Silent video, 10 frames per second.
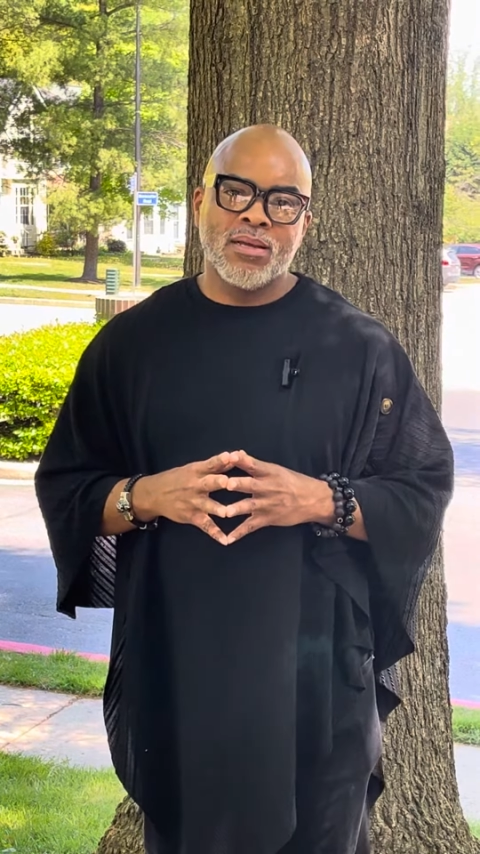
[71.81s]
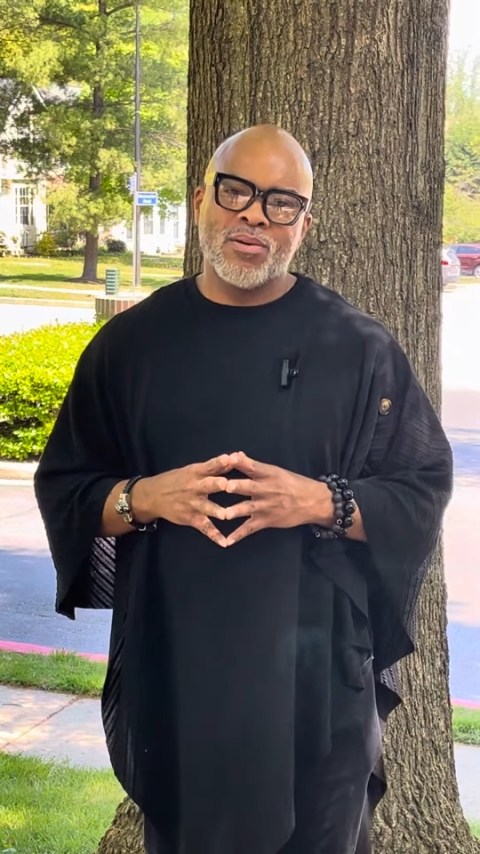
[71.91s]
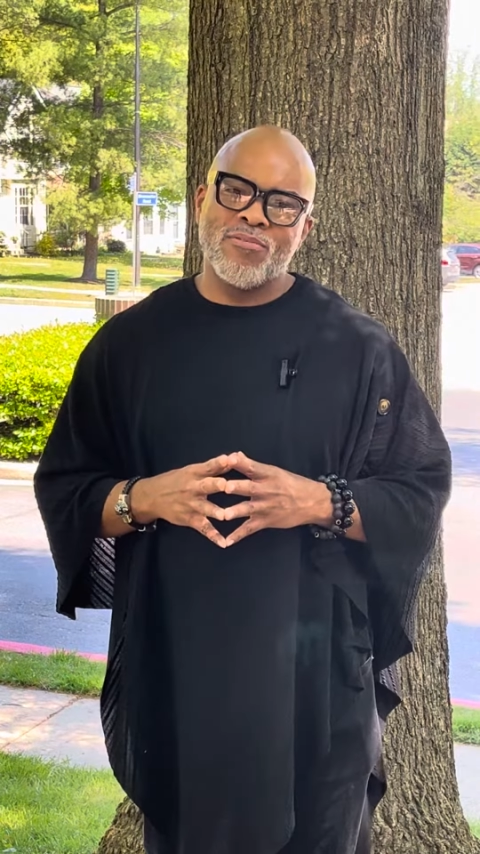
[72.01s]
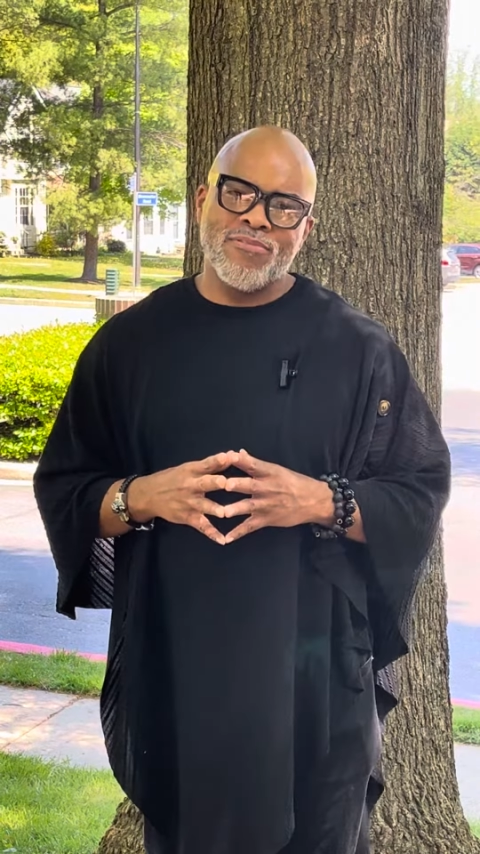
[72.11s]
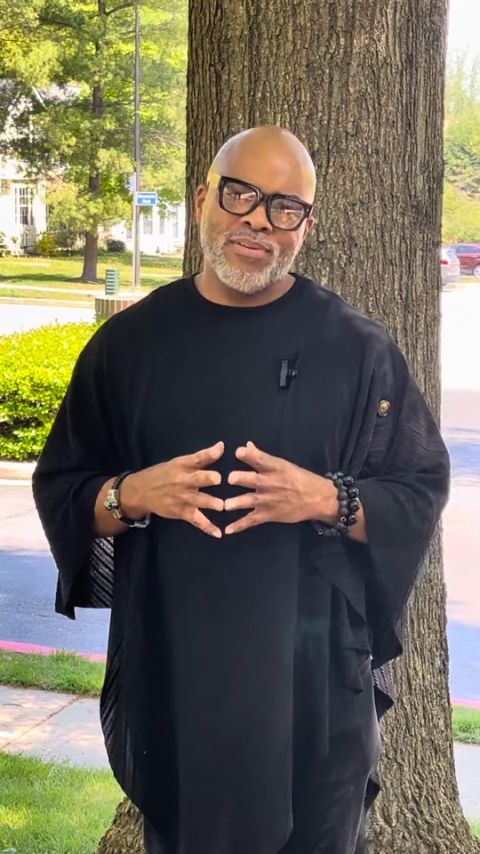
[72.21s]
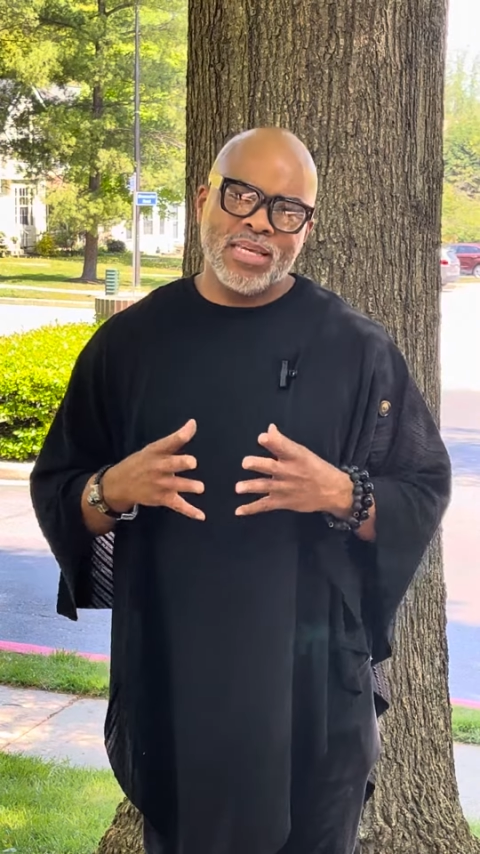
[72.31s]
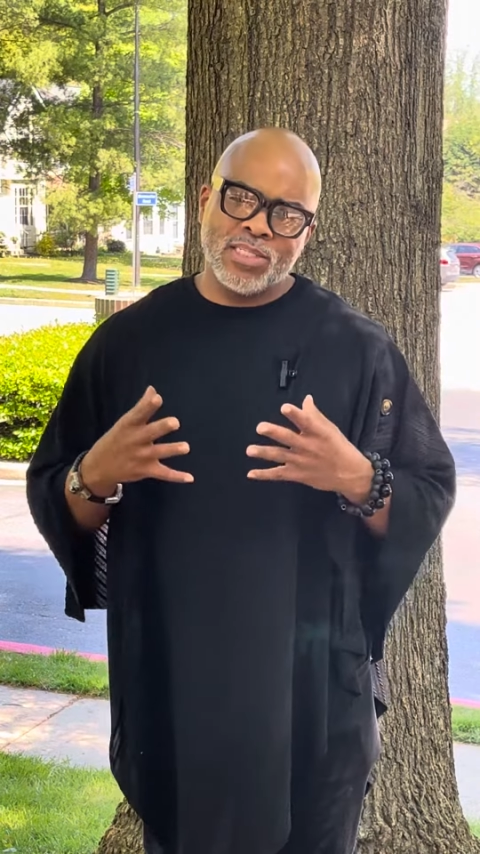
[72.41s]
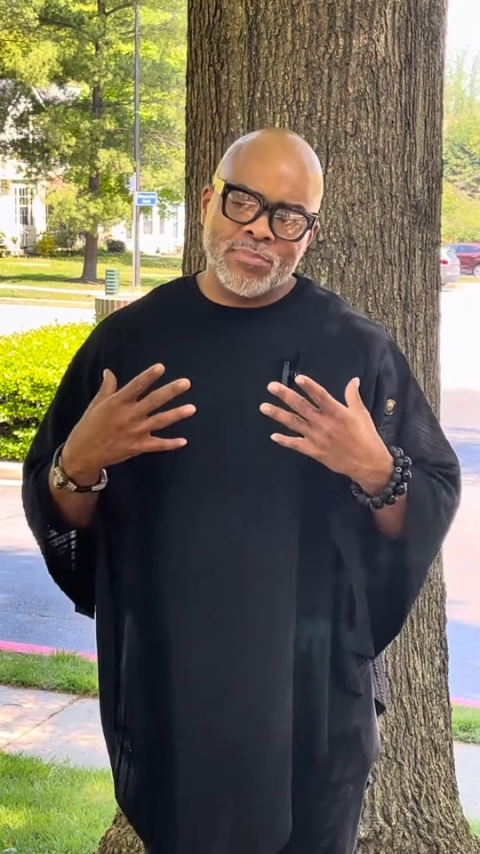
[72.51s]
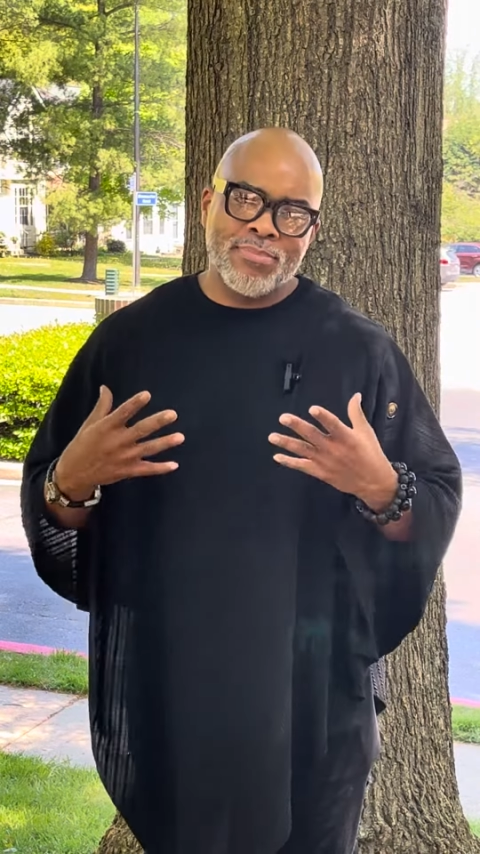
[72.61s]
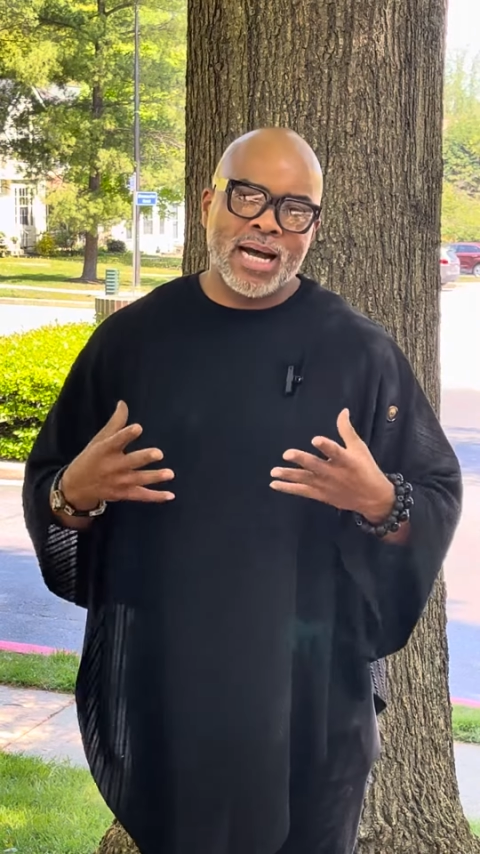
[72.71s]
go
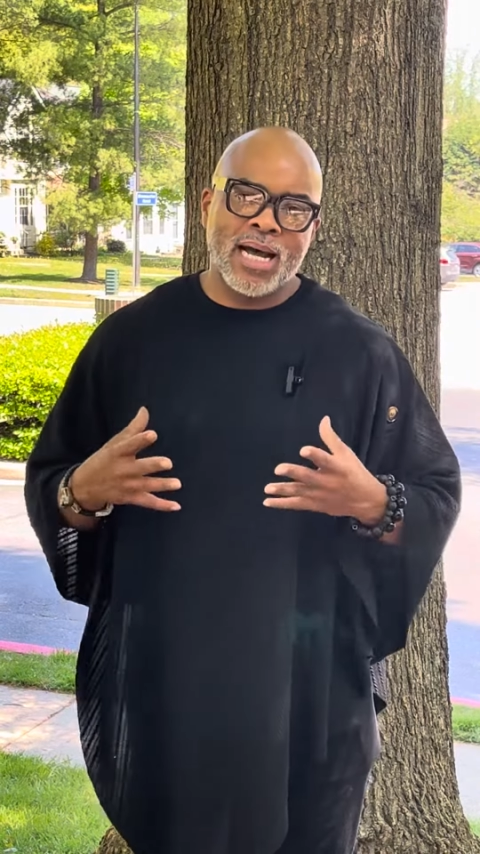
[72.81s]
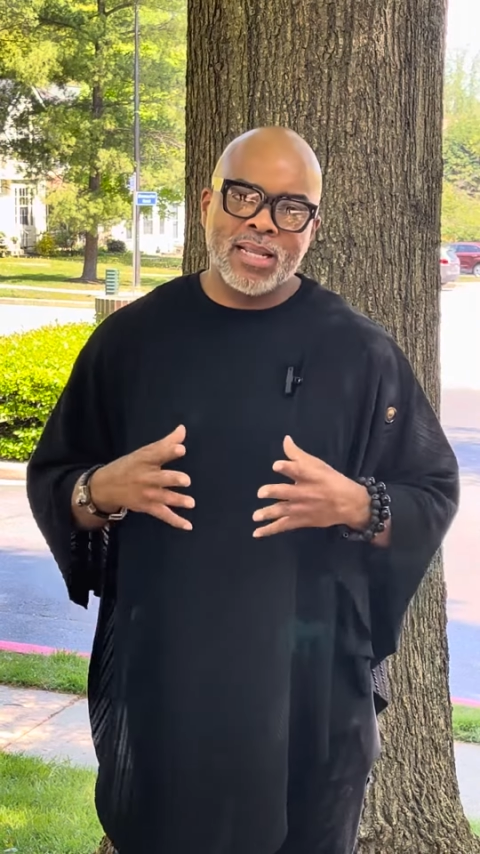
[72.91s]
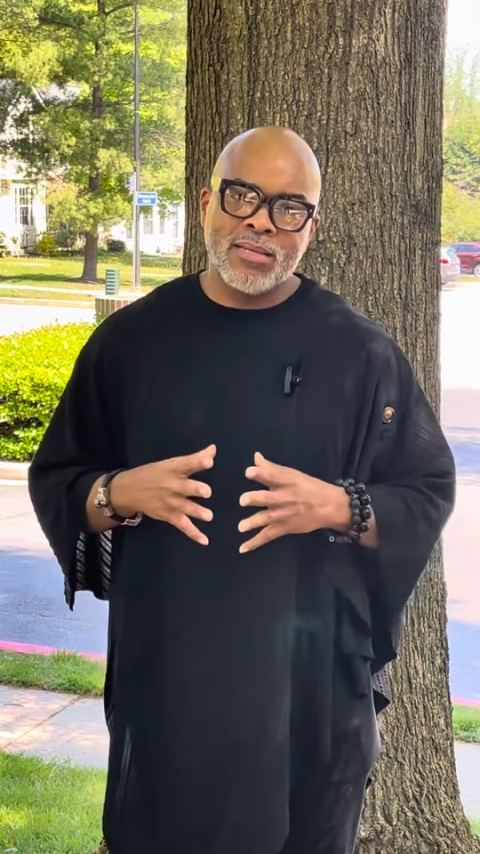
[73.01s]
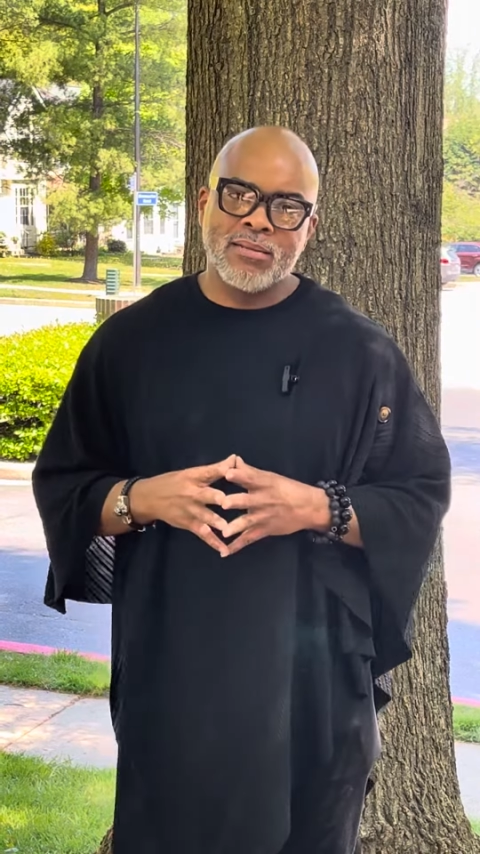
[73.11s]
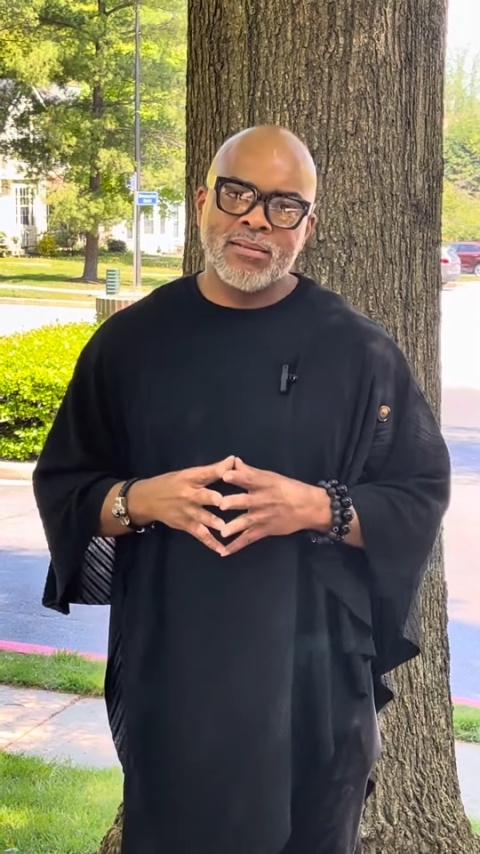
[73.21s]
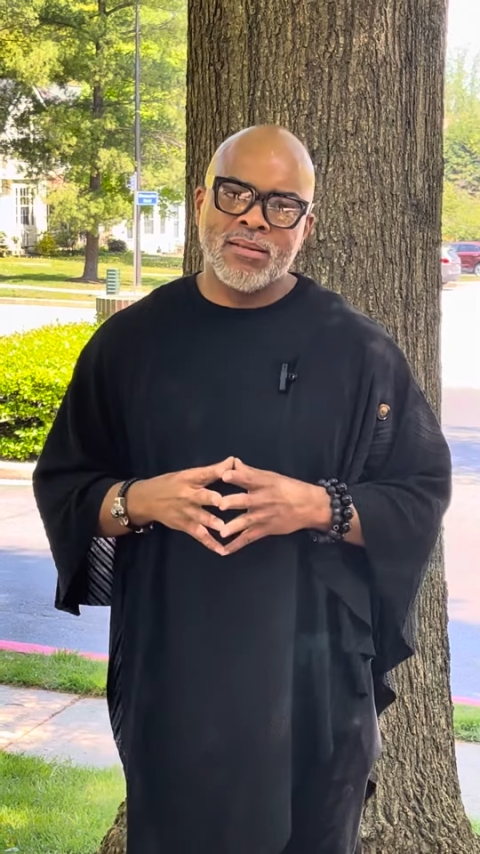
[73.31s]
feed your body.